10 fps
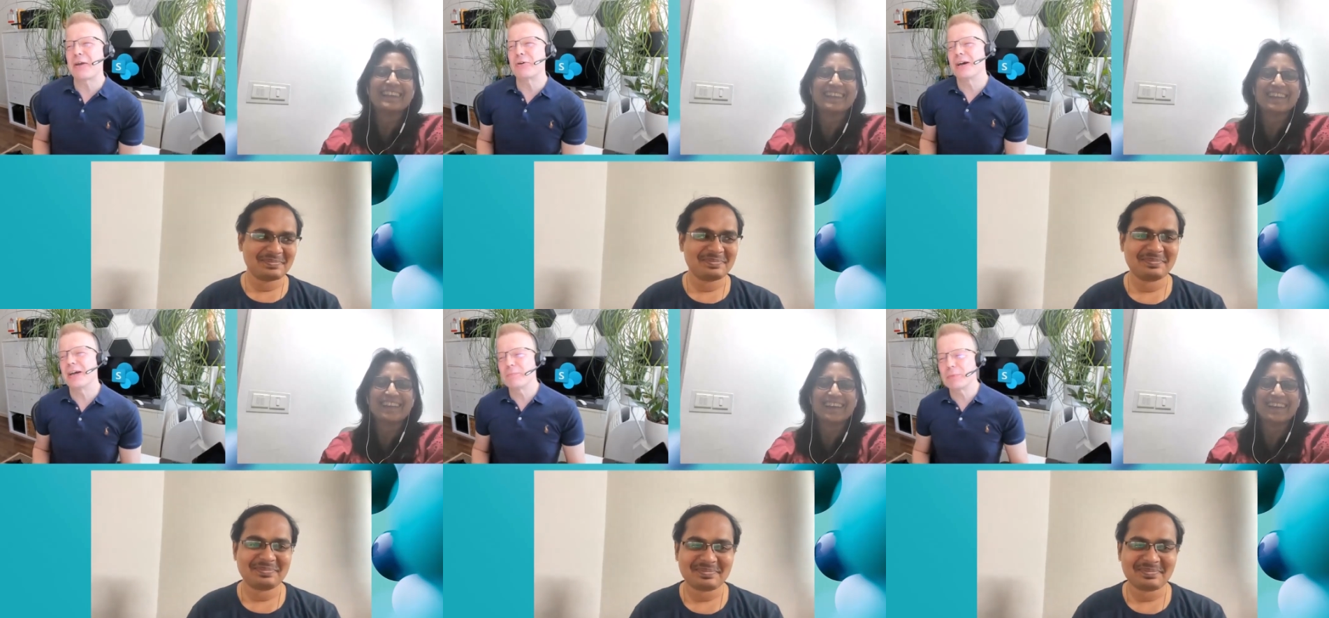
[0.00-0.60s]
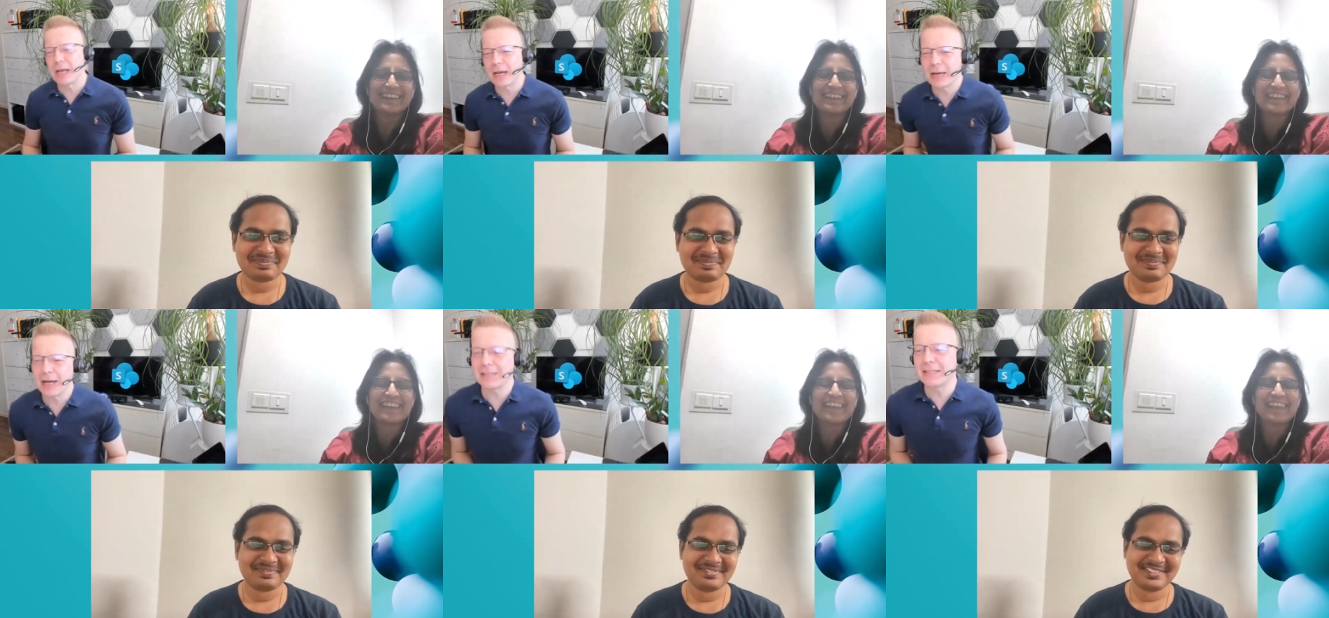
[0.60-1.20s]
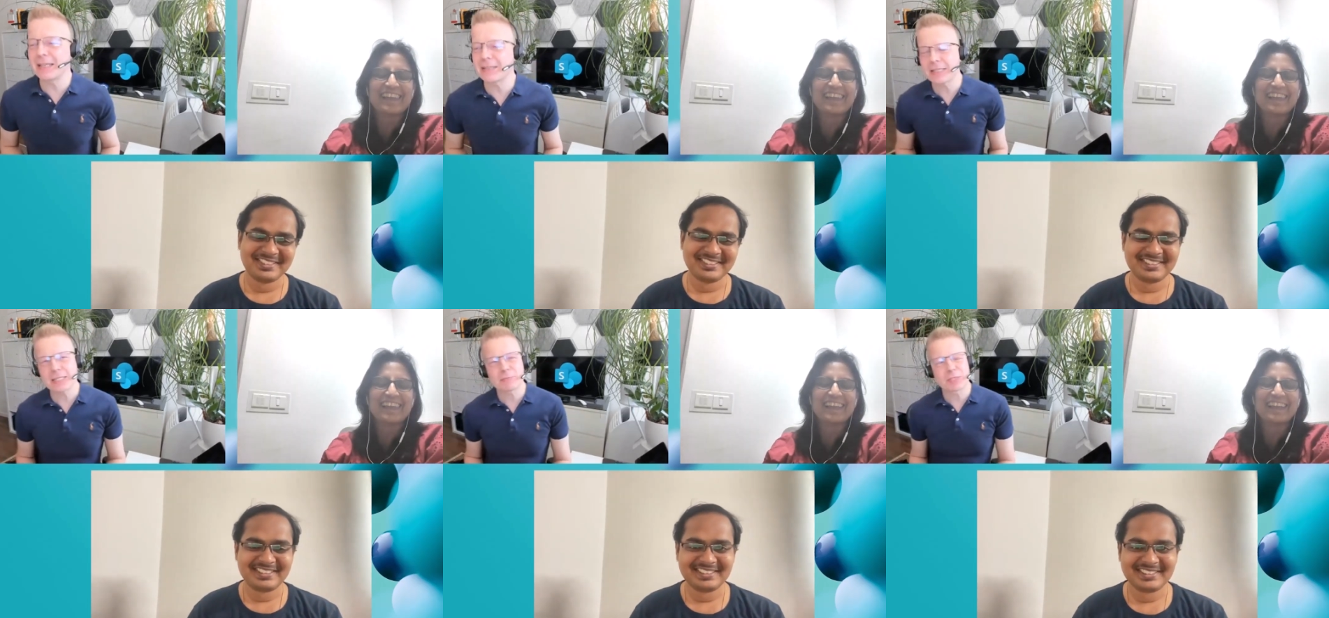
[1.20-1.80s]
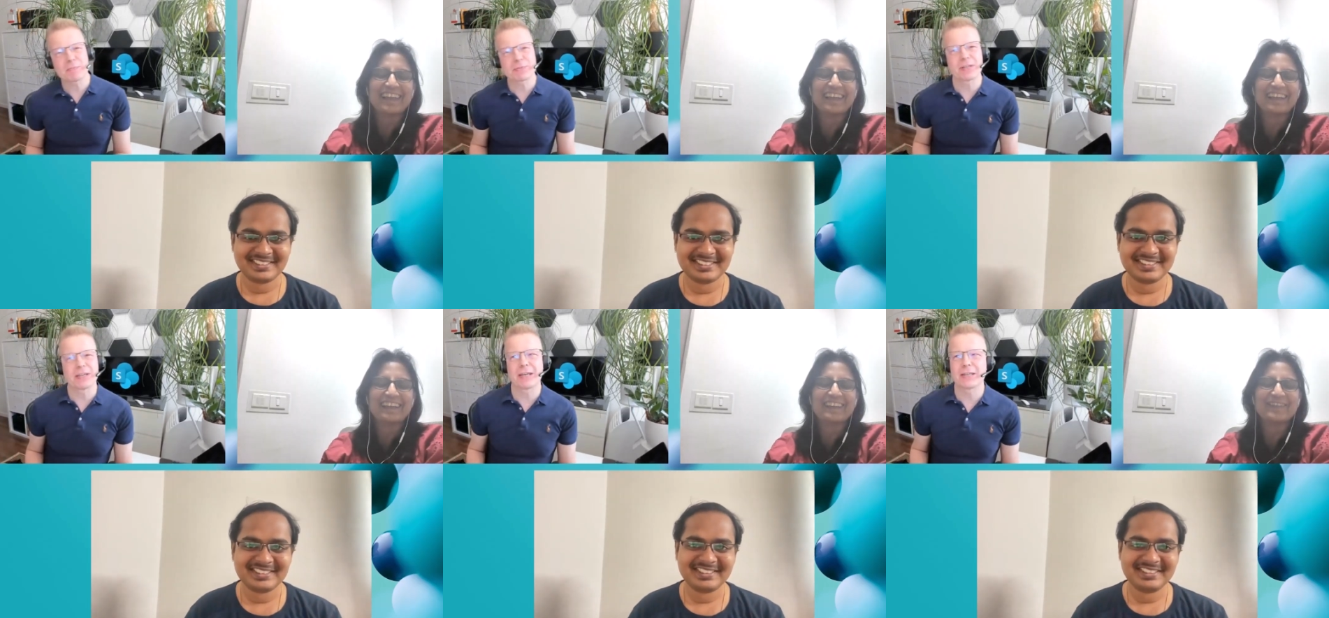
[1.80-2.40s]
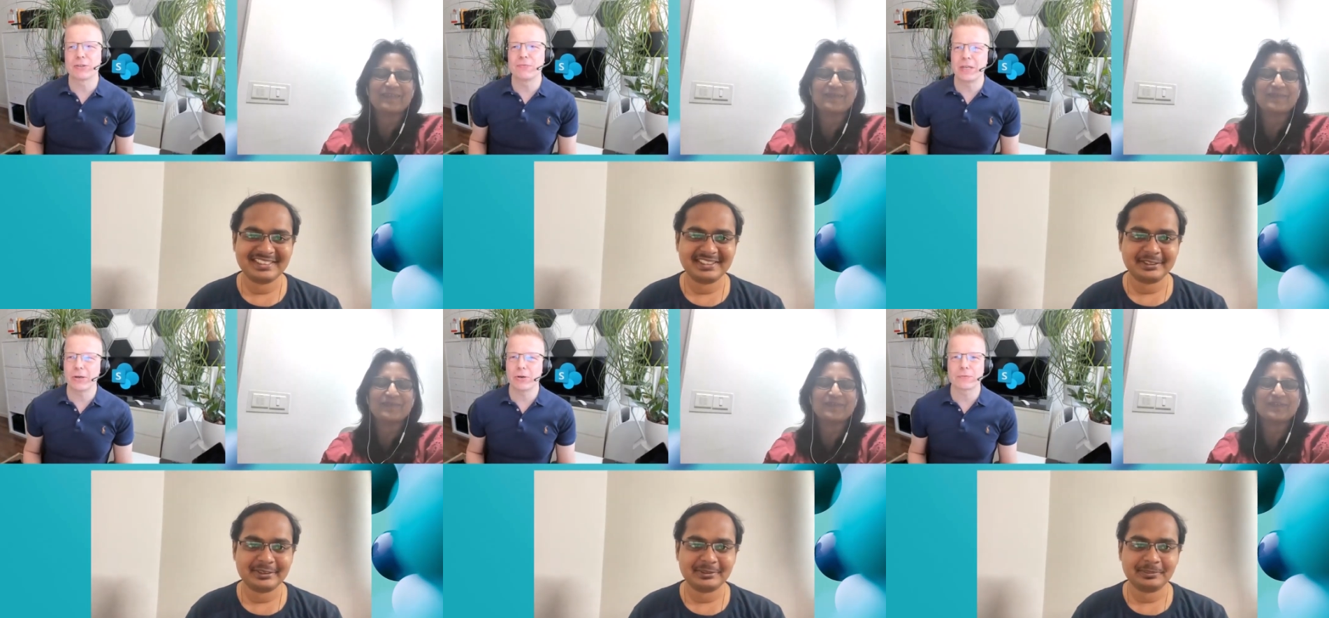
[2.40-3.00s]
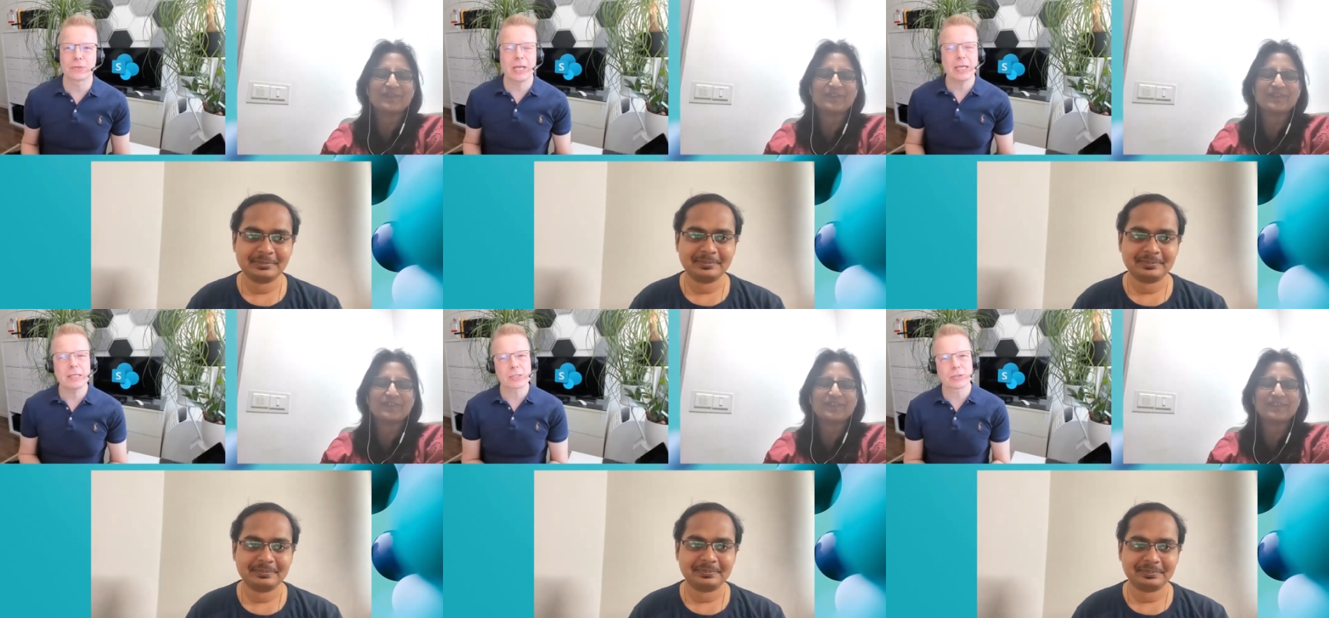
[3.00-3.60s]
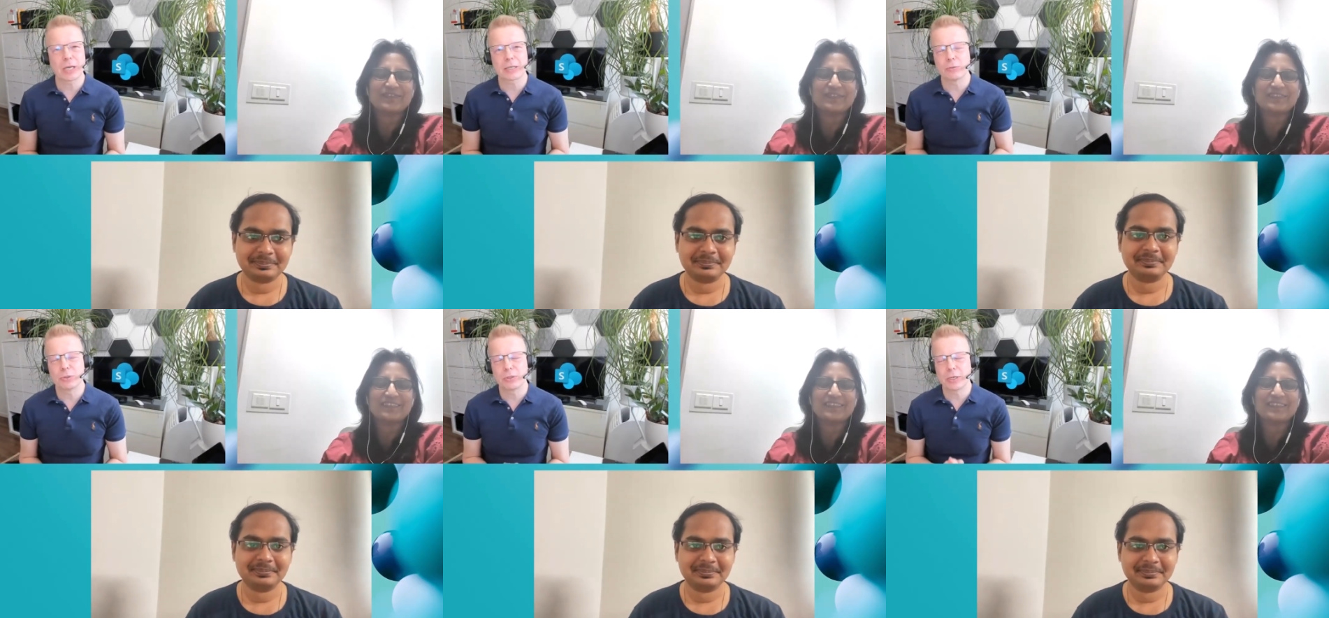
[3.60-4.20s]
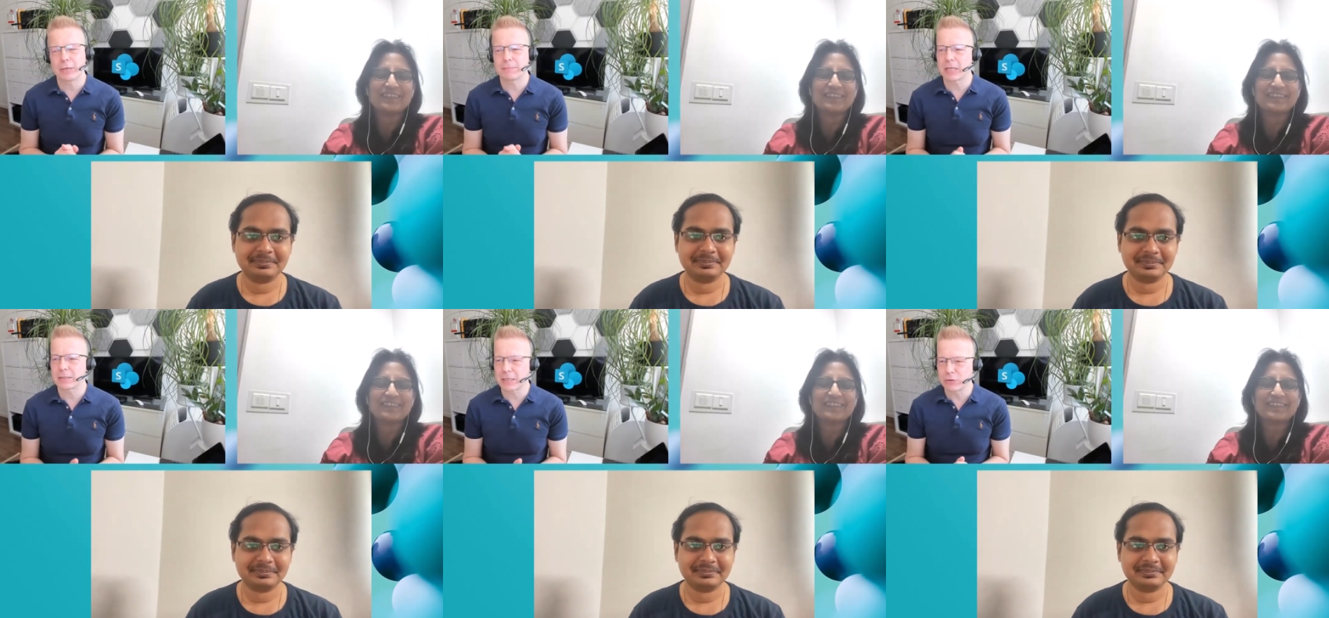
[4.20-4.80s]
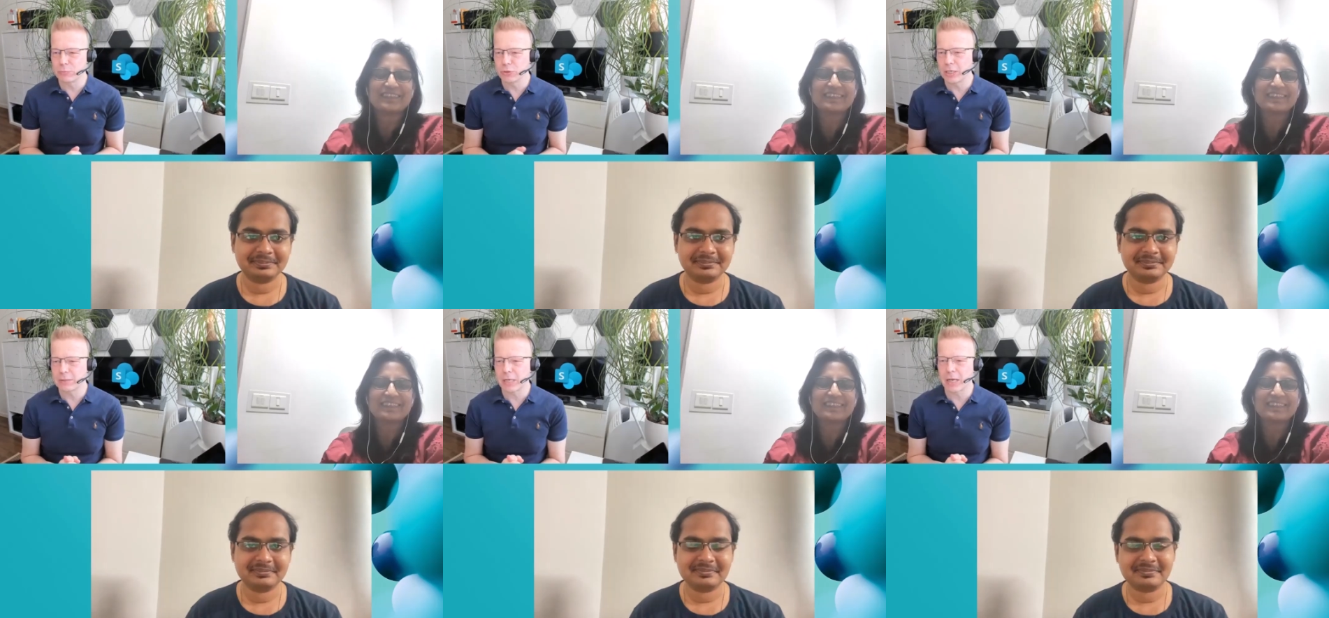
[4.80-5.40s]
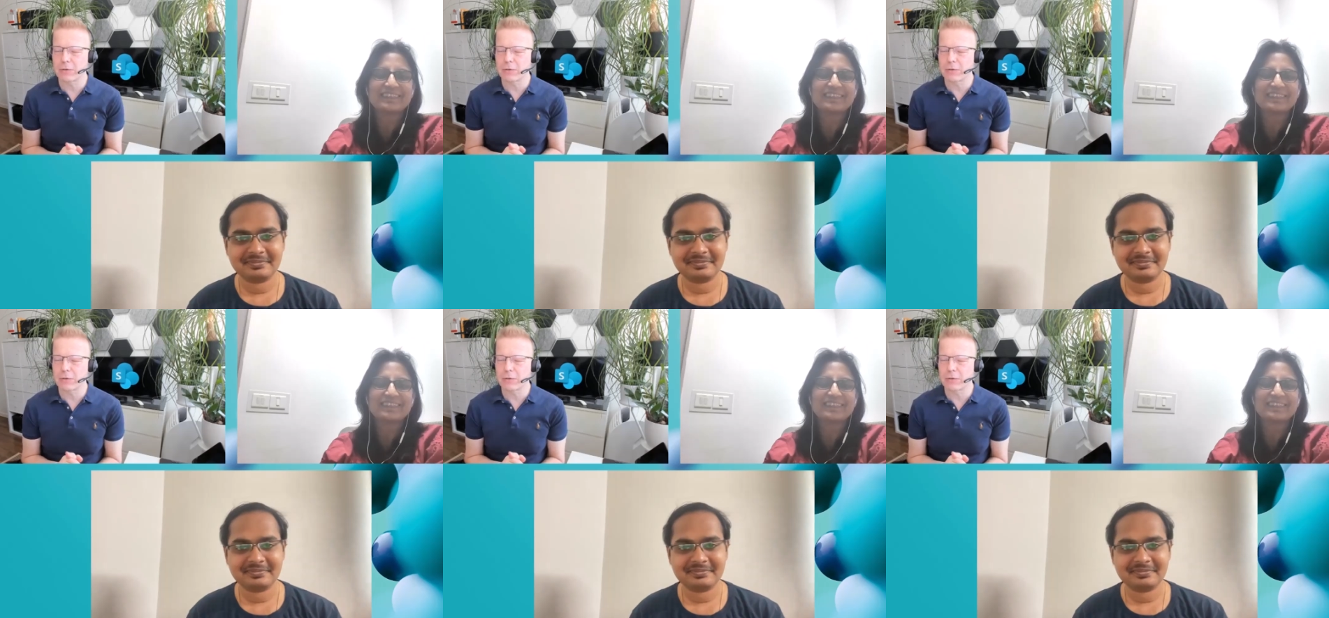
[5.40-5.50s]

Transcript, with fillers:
Speaker 1: Now, um, I think that sums up uh, the video of today. So thank you, Pooja, and thank you, Mohan.